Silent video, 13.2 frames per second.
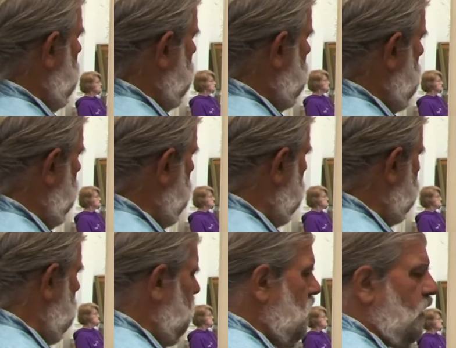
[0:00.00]
So
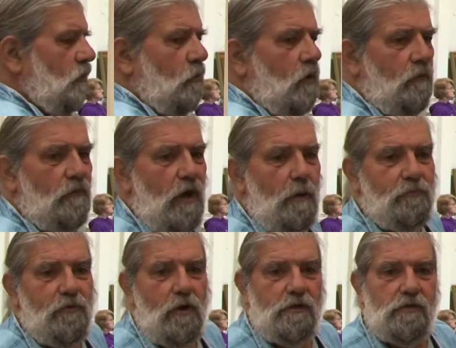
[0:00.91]
that's another one of our
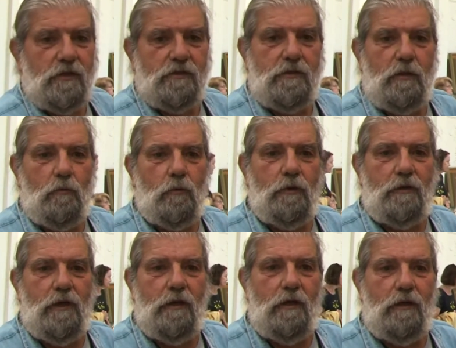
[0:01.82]
projects that we're
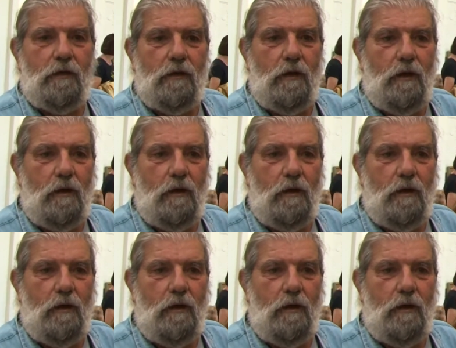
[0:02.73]
getting